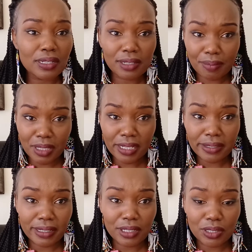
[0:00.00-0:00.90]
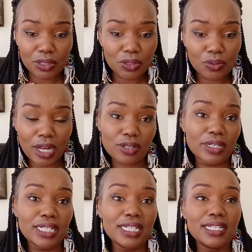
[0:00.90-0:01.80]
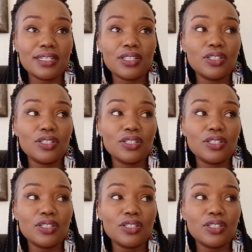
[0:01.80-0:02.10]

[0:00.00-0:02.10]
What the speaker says: some things that you actually